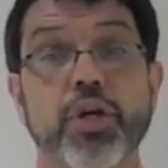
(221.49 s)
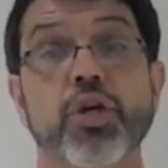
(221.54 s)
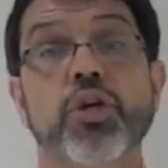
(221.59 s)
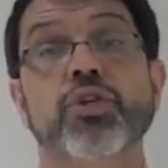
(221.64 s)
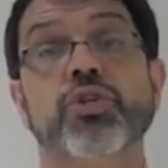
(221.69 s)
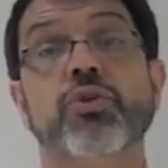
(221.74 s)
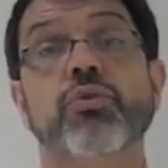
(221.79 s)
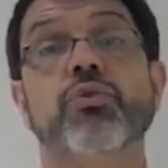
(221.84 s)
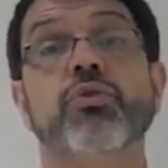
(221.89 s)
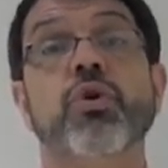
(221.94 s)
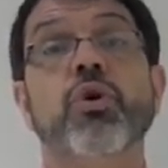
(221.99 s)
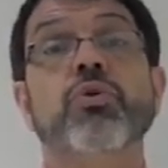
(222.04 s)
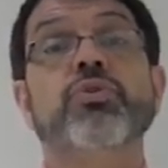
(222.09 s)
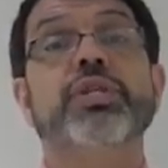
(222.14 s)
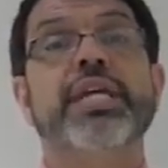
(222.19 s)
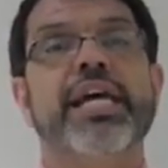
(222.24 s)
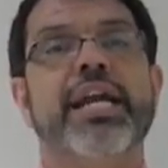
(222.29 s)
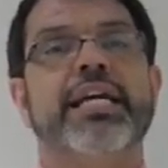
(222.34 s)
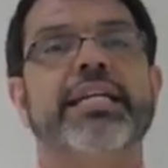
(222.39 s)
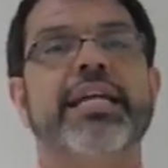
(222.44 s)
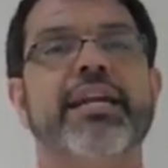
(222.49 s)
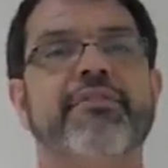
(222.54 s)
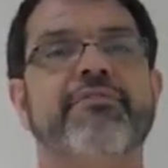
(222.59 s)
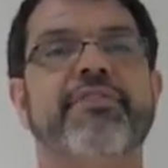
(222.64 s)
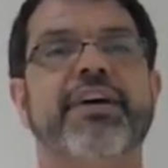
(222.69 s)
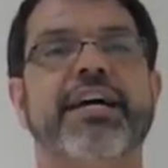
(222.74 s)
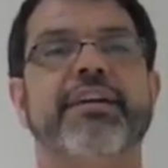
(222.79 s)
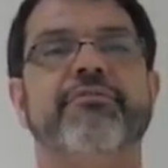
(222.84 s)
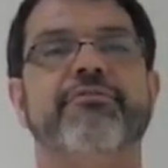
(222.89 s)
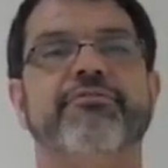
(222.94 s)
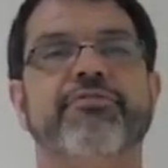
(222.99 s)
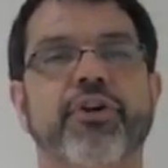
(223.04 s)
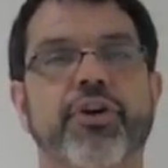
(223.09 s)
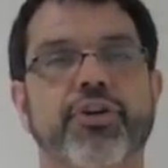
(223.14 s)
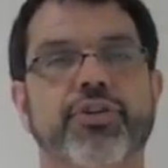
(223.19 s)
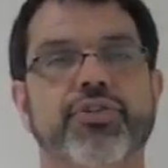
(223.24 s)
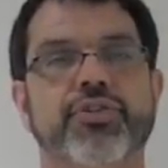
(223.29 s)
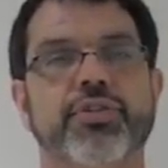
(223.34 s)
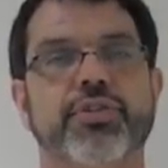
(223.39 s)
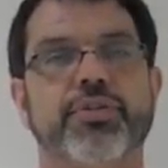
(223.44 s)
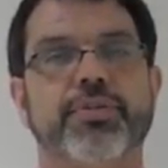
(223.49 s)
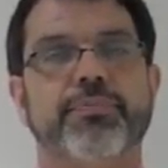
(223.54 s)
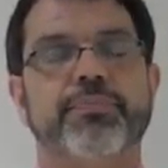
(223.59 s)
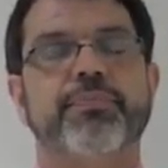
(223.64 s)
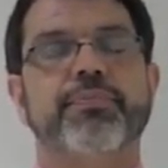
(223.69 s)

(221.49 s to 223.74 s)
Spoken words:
So those get identified first.